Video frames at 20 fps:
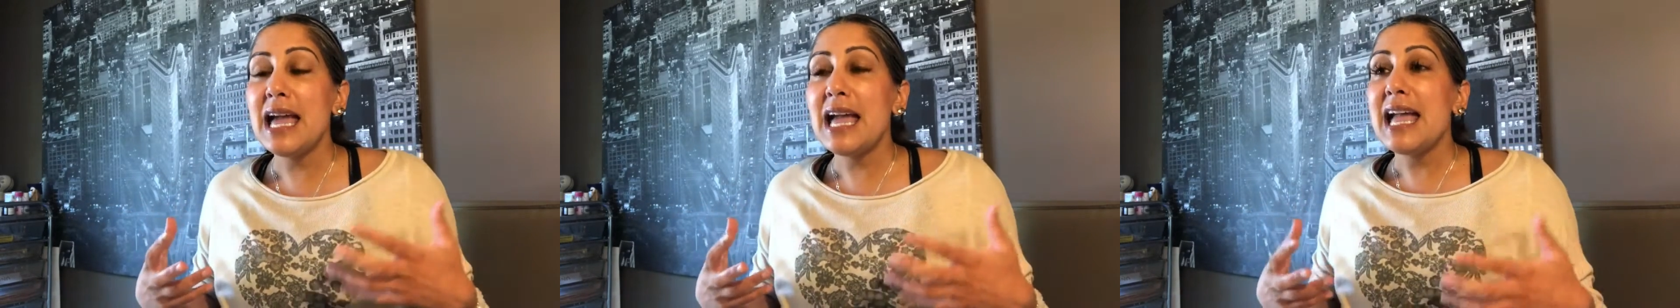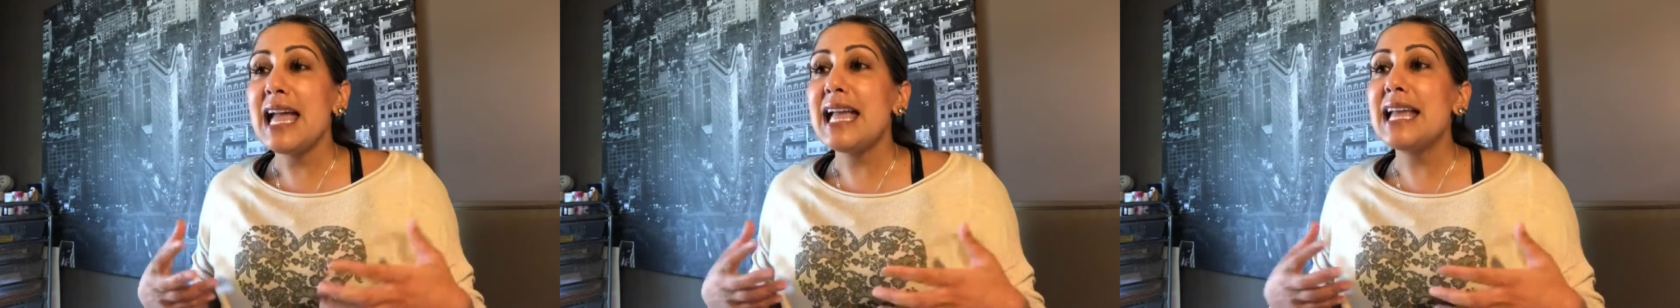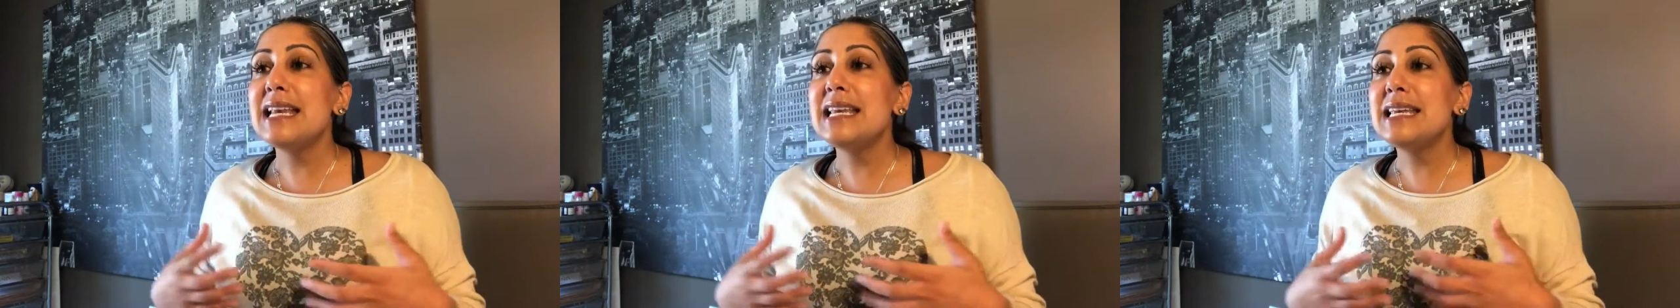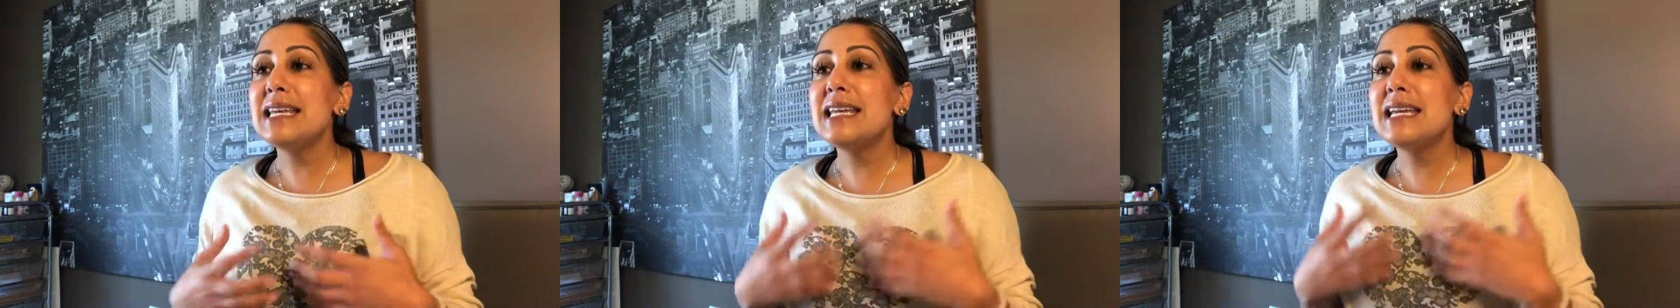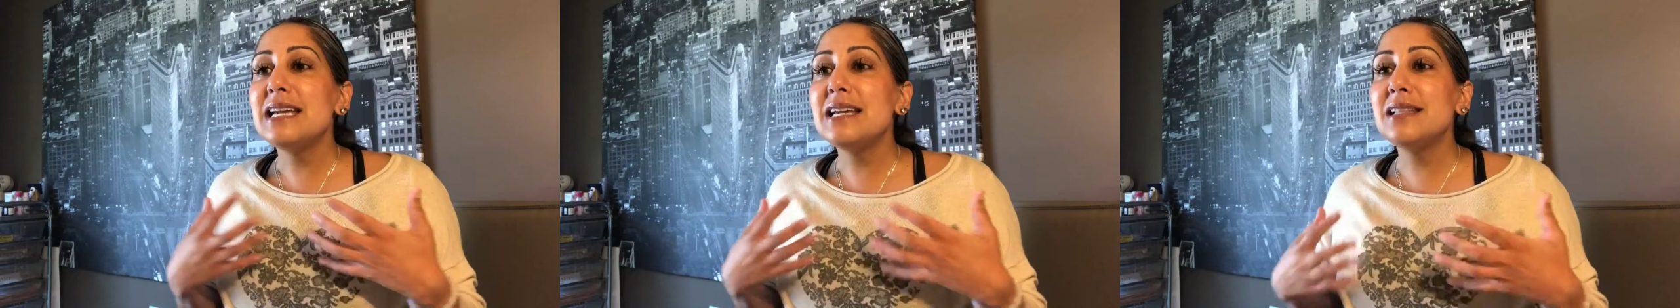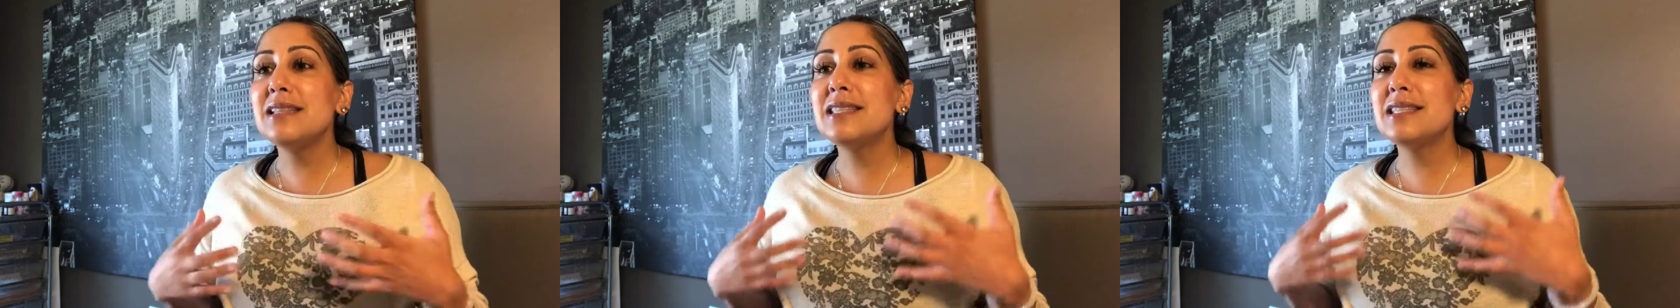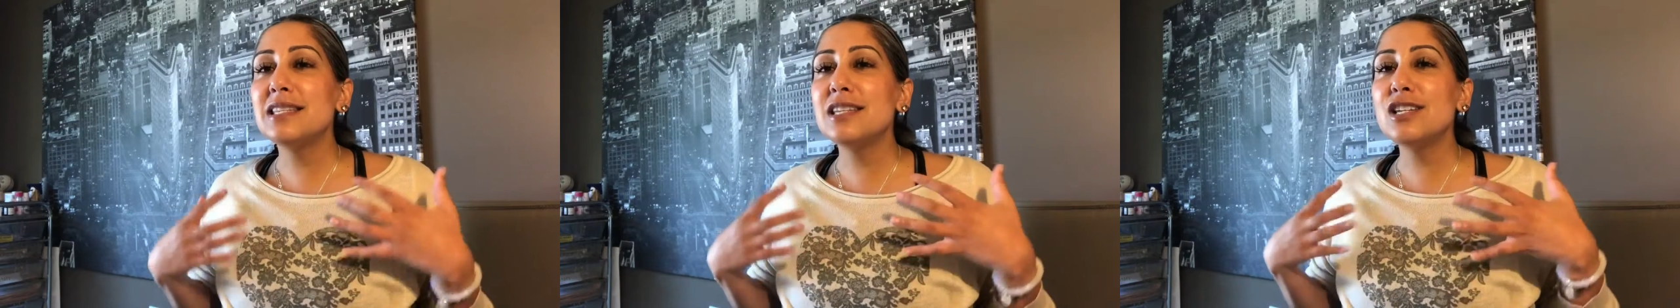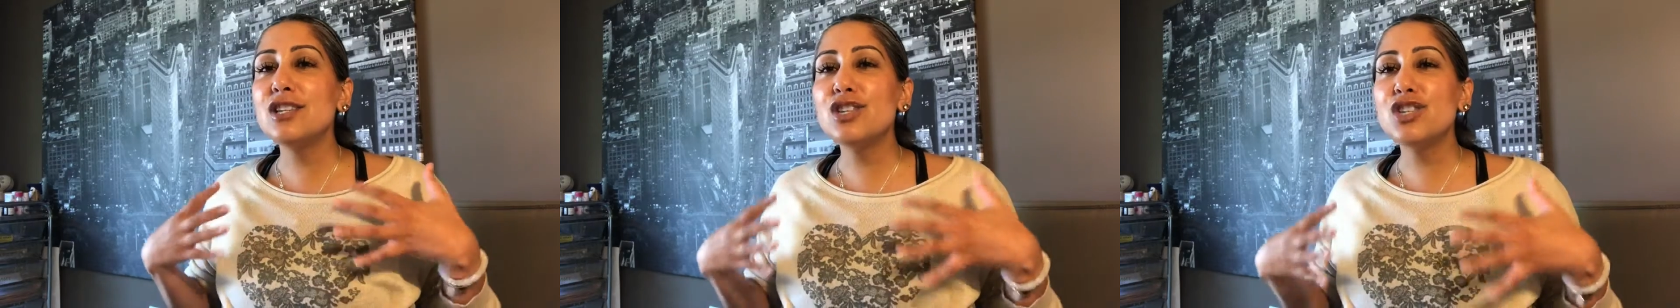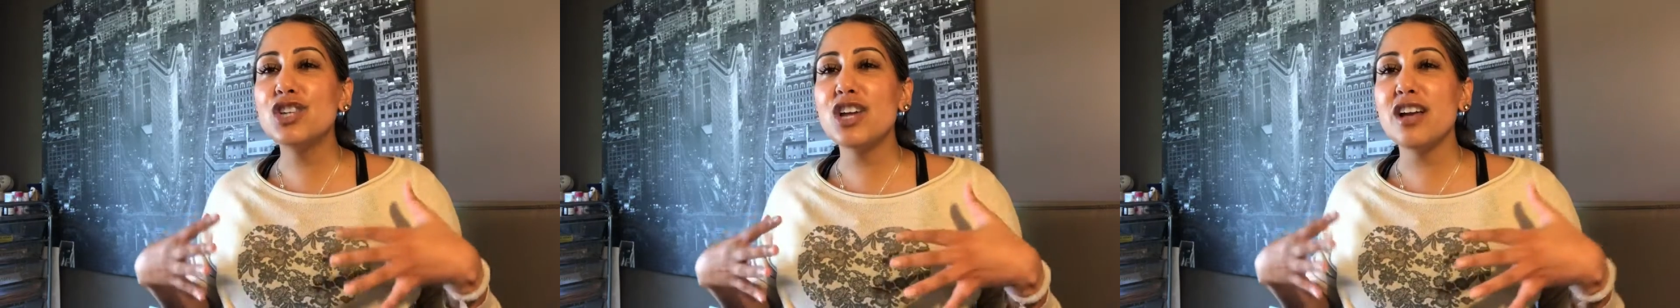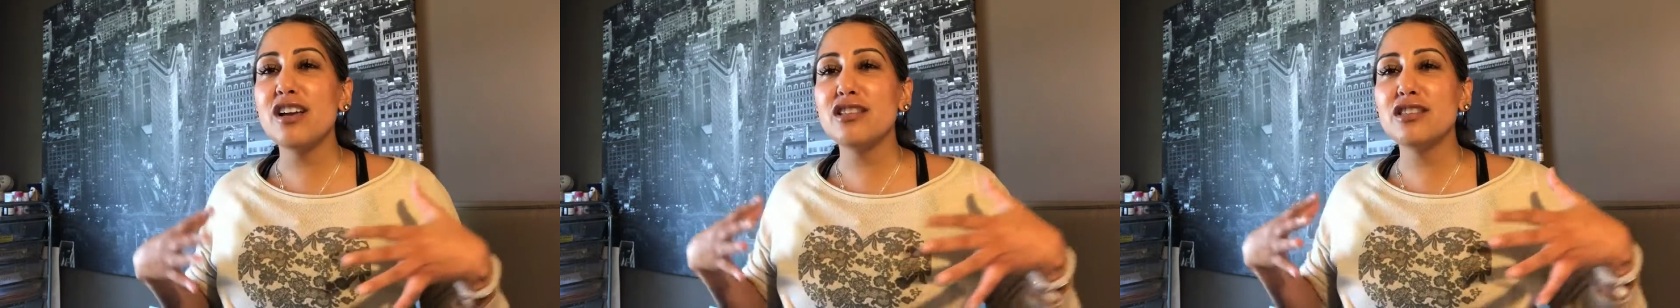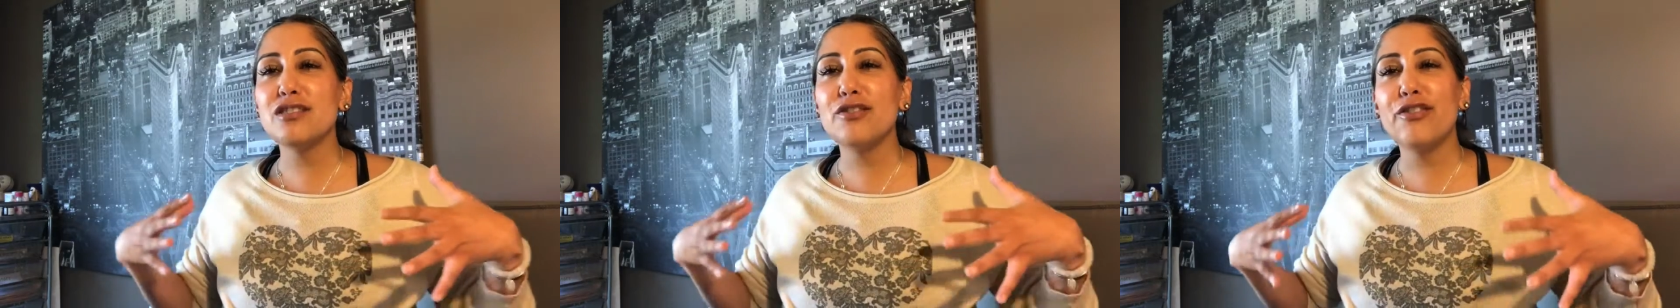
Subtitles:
It needs to just